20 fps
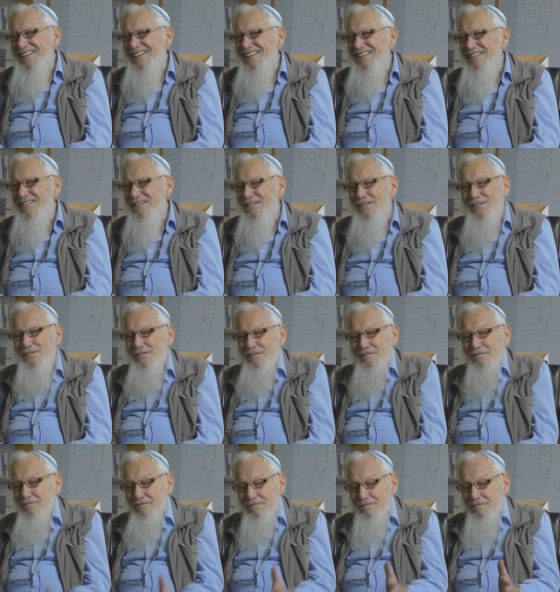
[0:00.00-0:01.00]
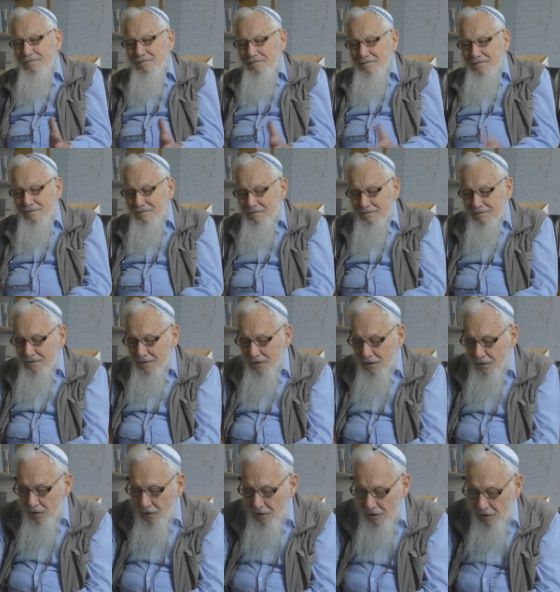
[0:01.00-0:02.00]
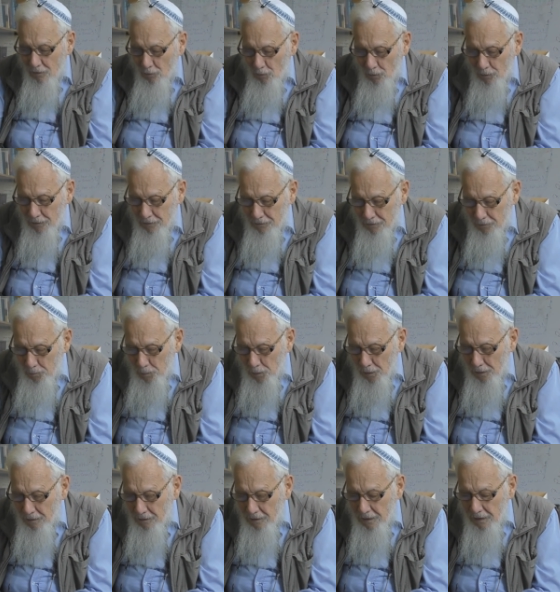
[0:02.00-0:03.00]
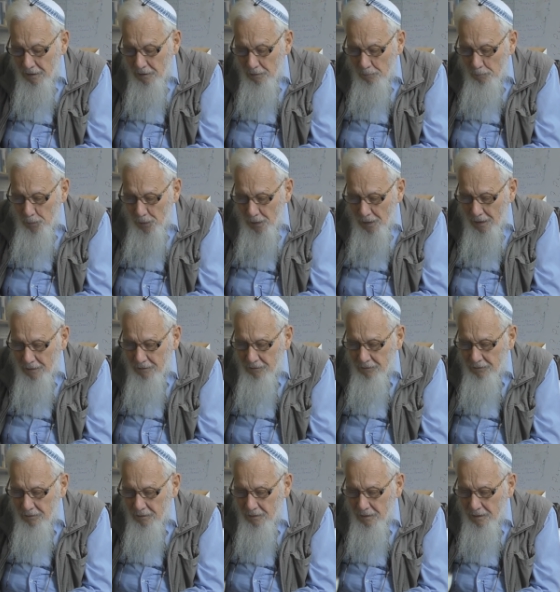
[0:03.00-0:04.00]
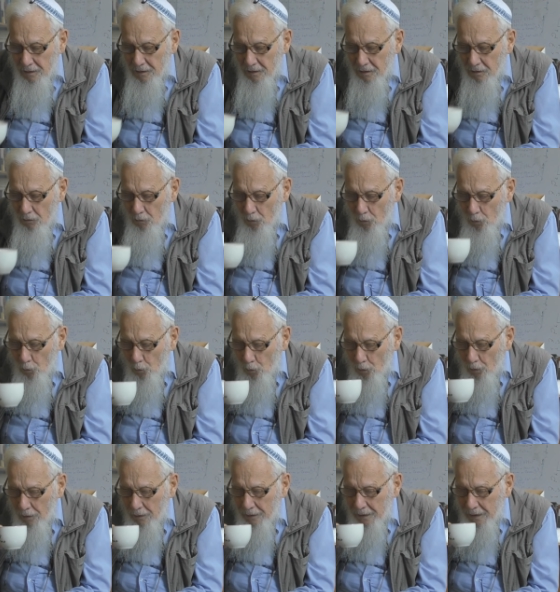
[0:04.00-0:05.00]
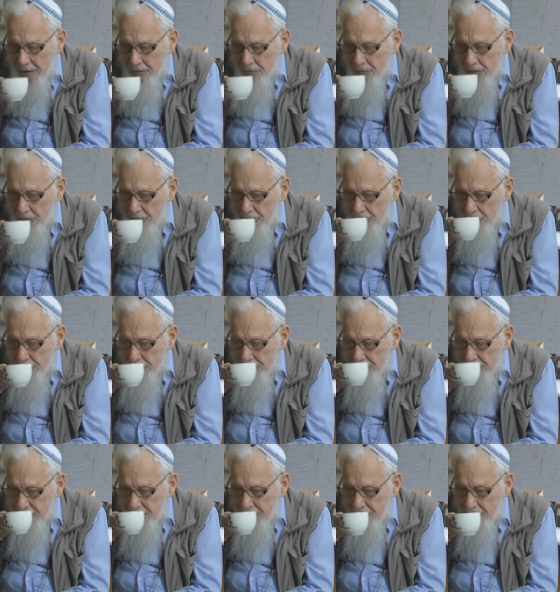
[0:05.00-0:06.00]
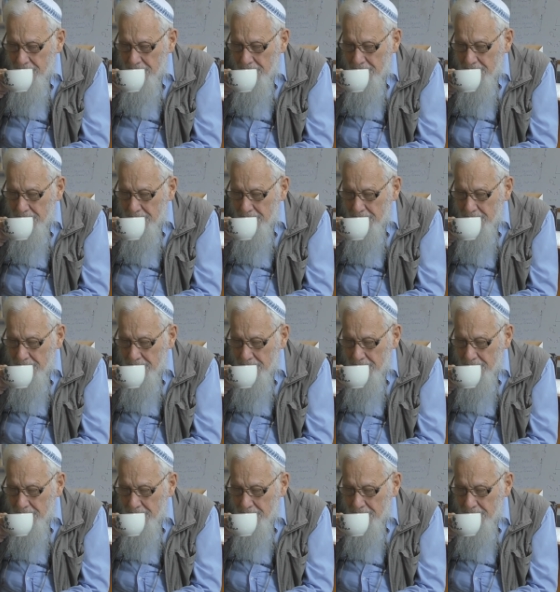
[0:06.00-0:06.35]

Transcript: okay, so it, uh, it always applies. It applies in all areas of strategic